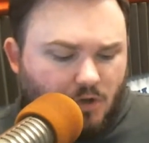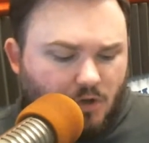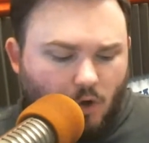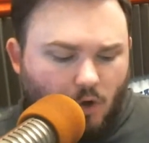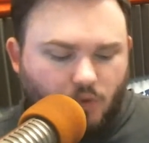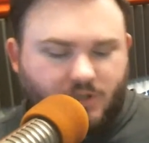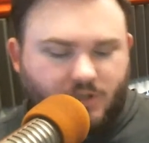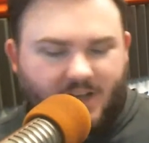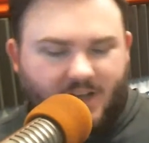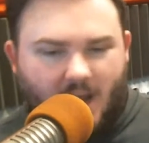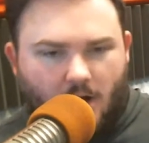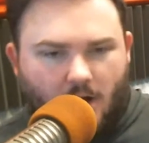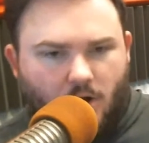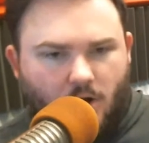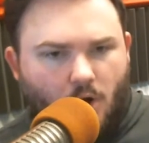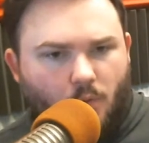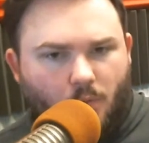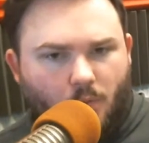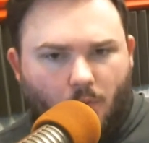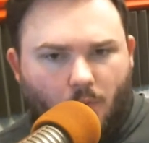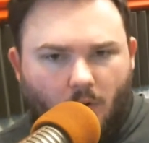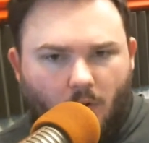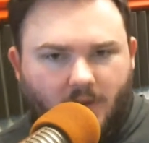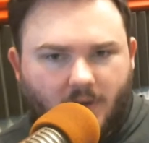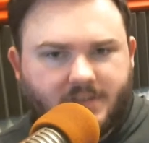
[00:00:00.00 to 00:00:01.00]
Coach Hidalgo
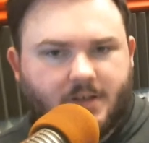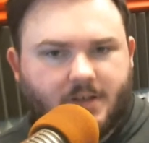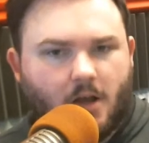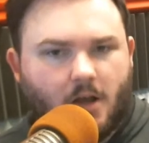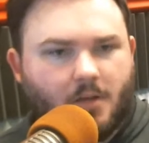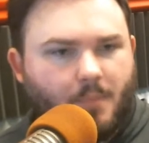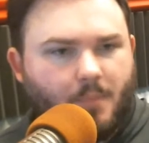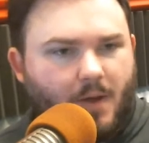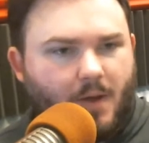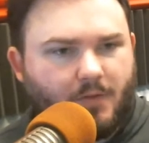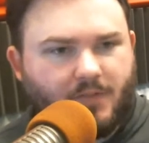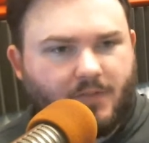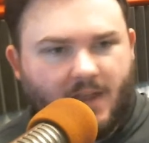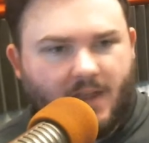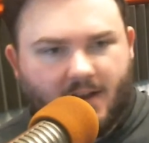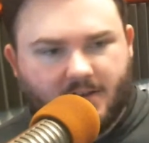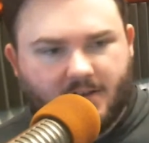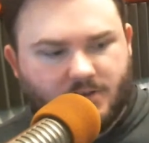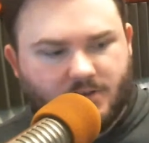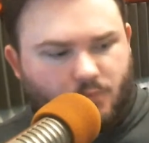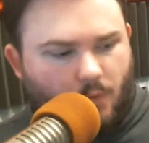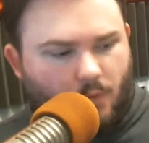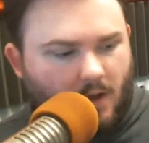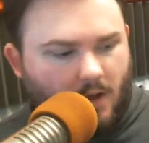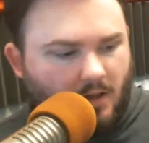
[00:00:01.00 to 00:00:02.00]
will want to talk about
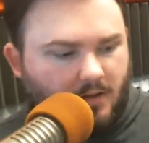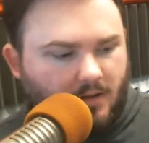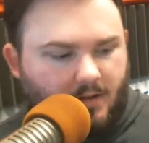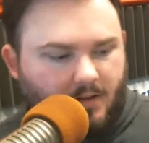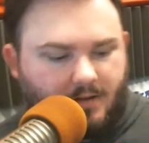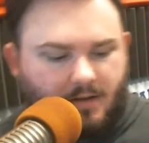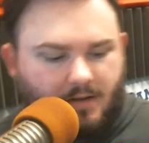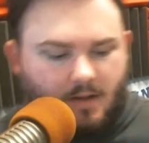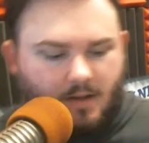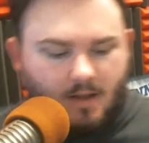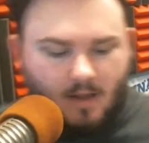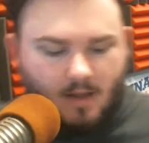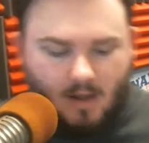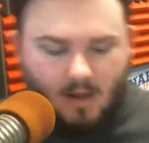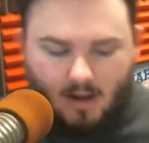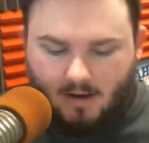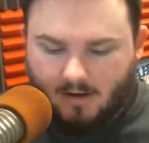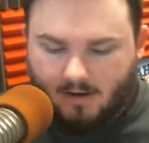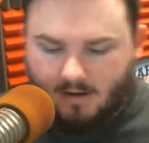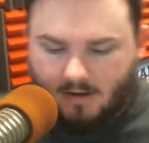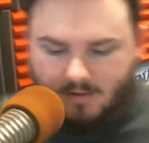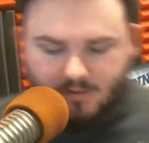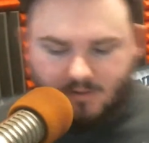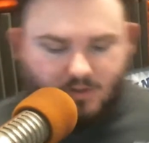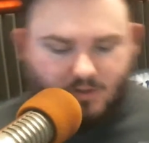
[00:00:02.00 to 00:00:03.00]
that as well,
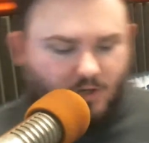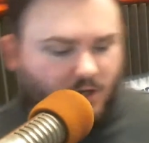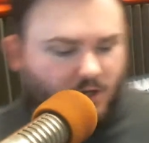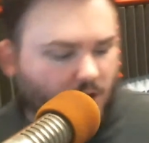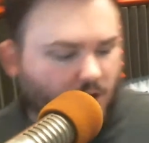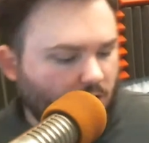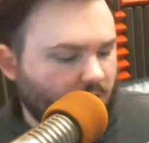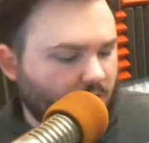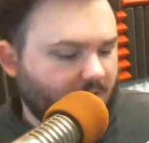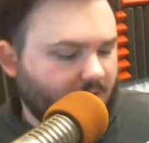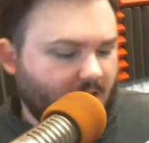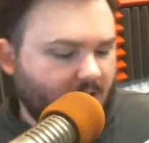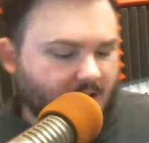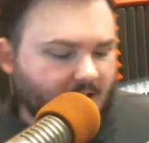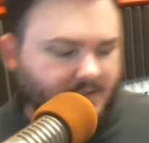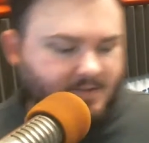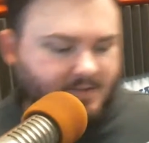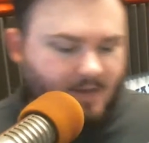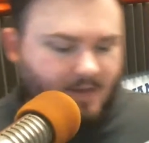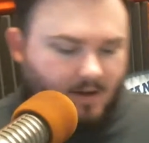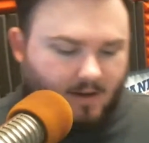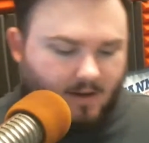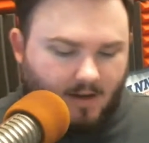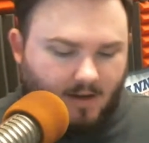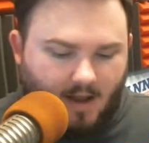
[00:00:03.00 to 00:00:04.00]
and securing that
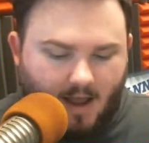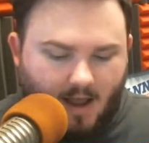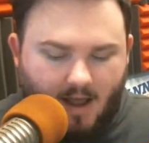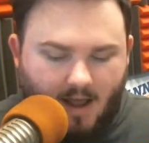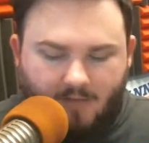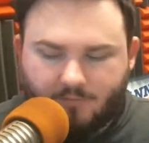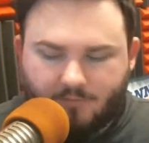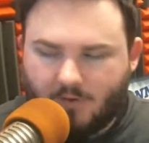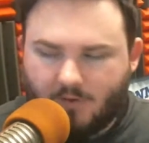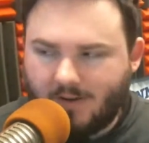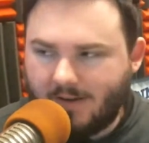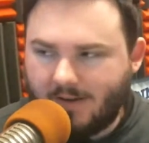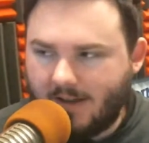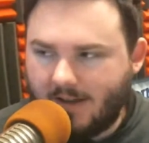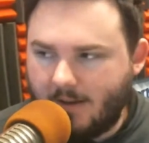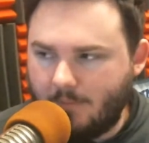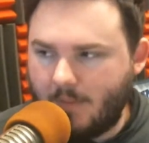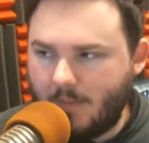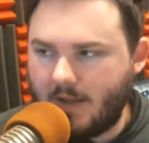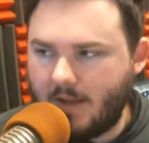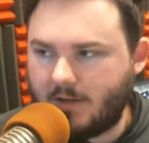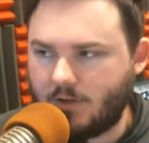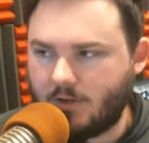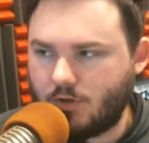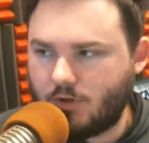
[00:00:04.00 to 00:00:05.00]
second half
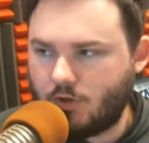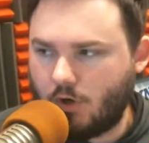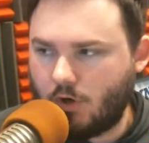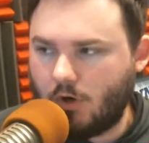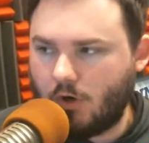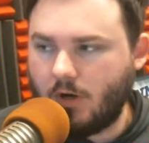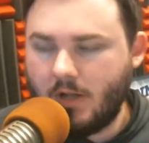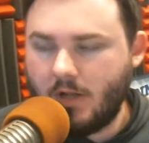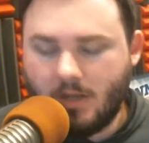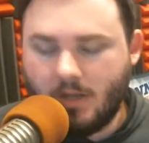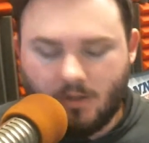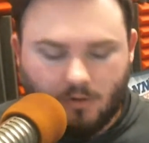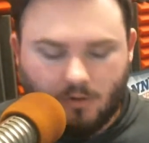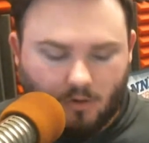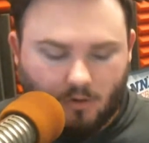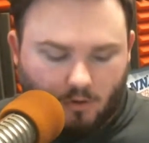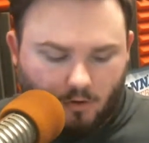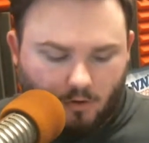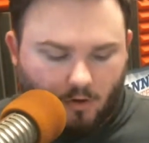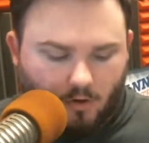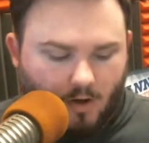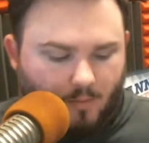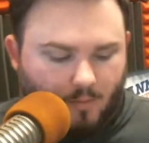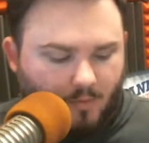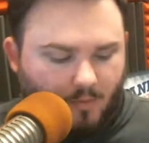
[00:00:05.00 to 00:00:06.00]
and making sure
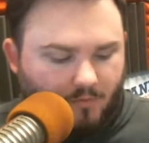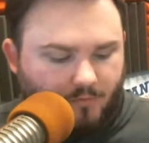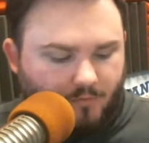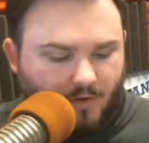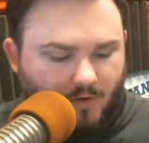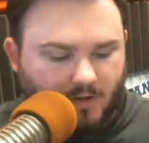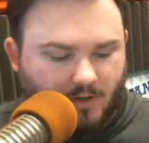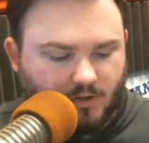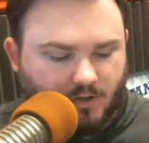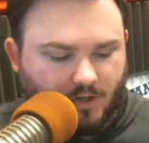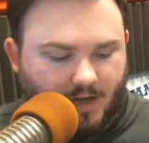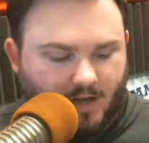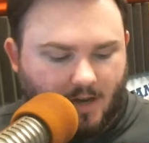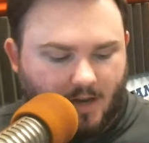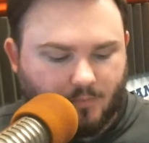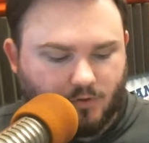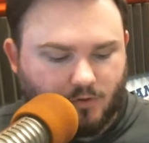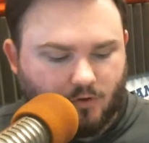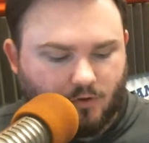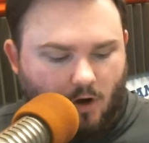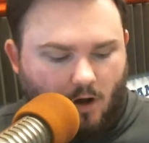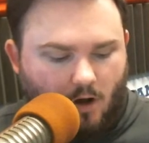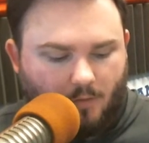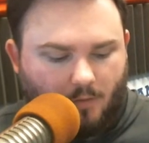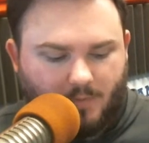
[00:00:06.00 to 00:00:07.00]
you're able to finish a game
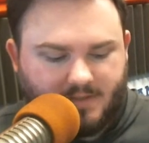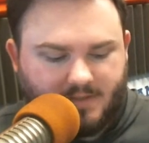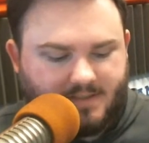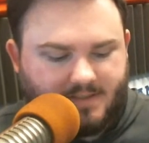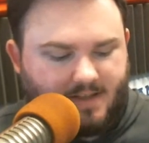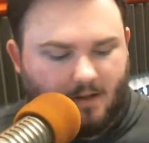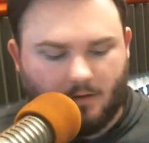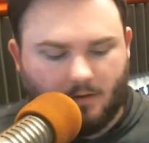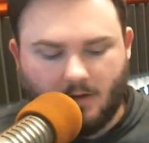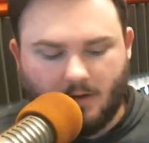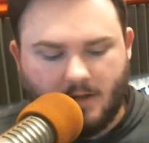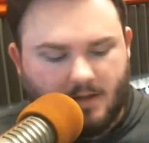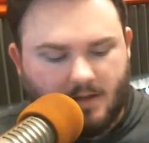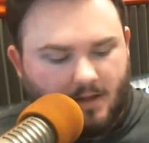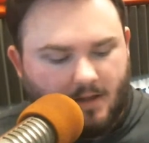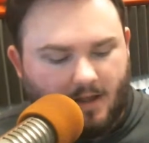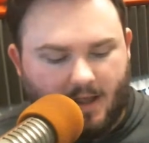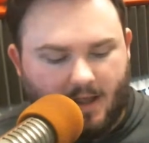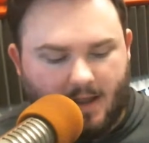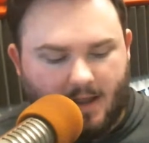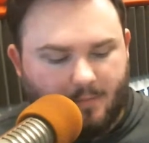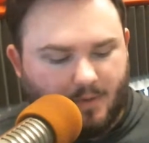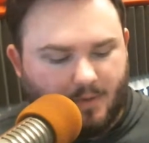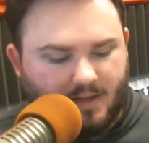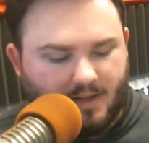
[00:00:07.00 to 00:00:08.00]
strong, but still
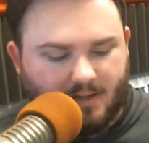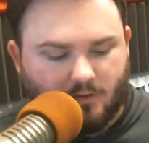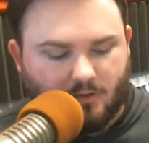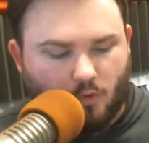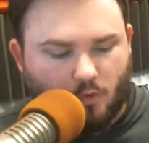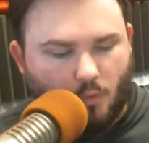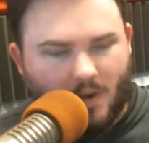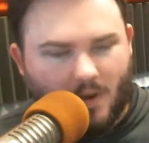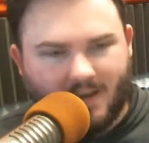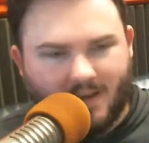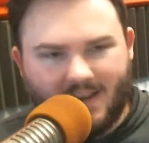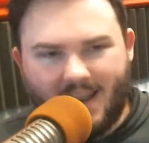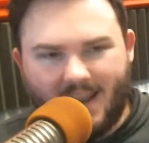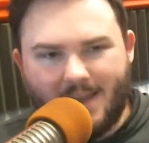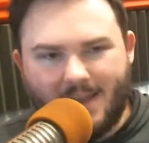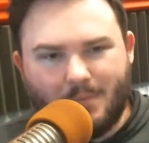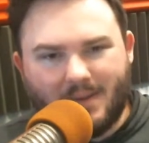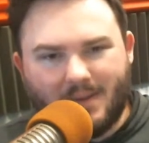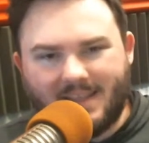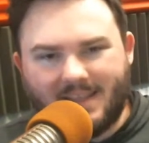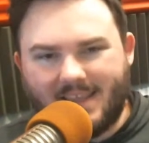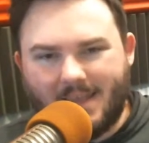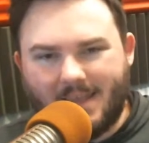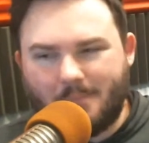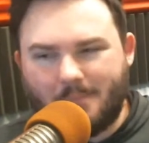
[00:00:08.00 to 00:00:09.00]
able to get the win,
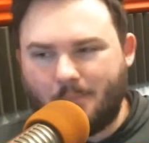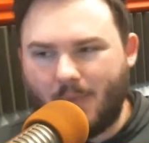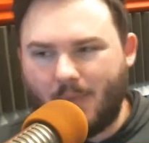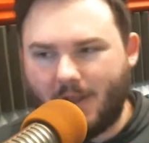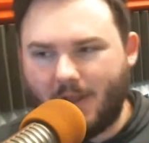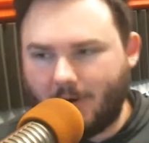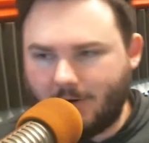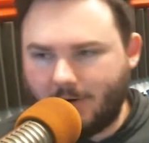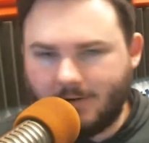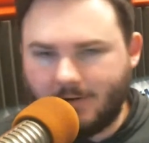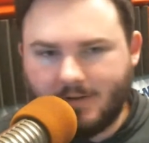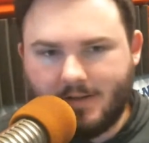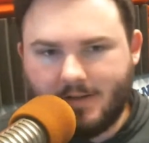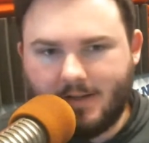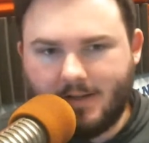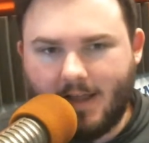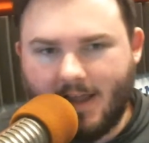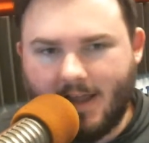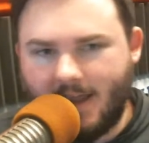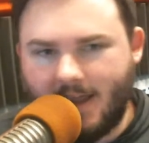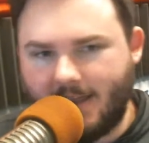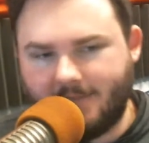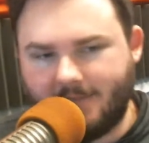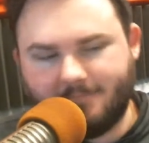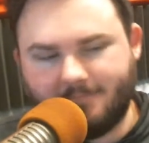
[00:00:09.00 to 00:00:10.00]
able to get better.
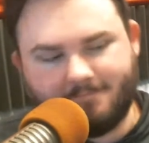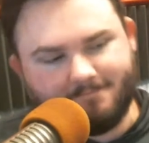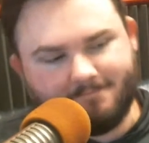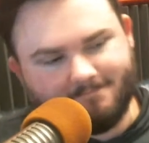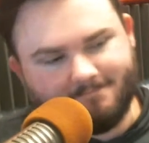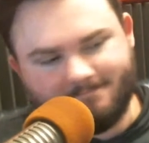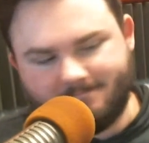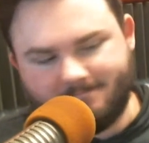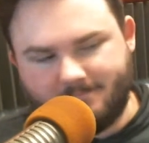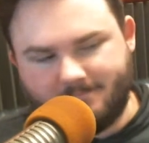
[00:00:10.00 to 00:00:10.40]
And